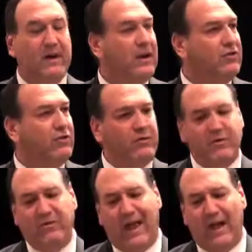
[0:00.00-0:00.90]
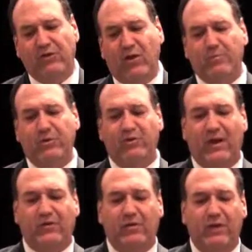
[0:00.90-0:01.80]
He served as an adjunct
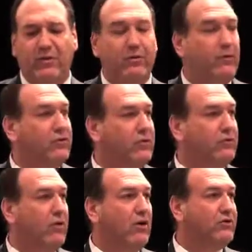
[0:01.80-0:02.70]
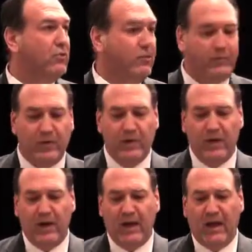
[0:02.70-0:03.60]
professor at the university's law school,
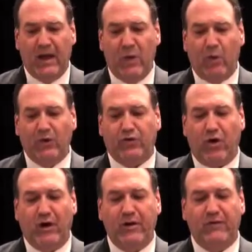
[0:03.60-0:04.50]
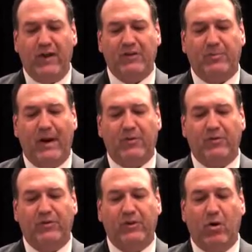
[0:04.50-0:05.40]
where he's taught an advanced
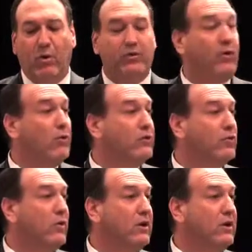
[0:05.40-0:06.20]
bankruptcy course for over 20